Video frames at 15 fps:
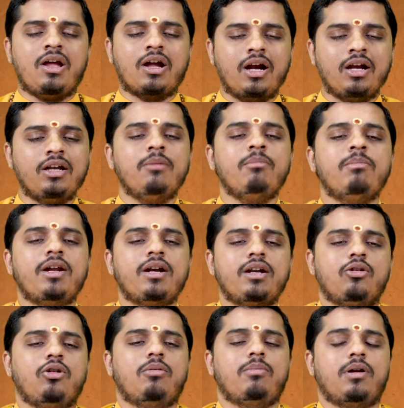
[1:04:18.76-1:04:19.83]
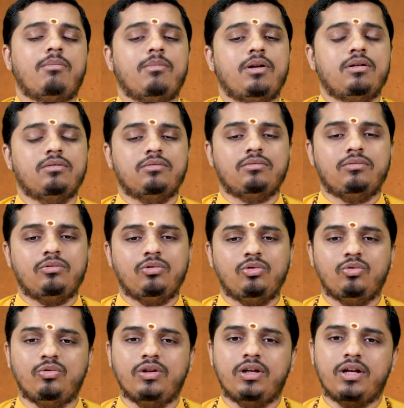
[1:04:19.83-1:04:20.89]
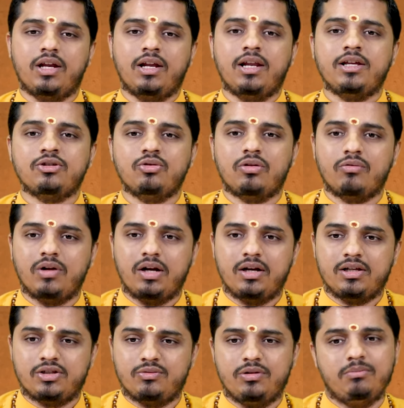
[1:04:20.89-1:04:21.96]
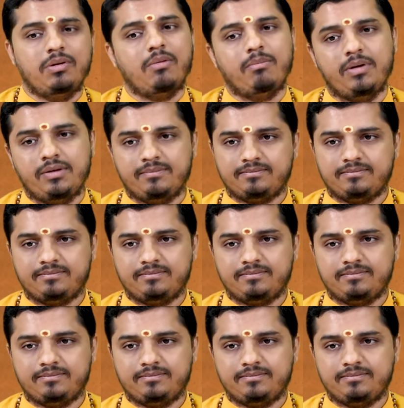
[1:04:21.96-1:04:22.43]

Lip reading: contemplating on Brahman, you will realize your oneness with Brahman.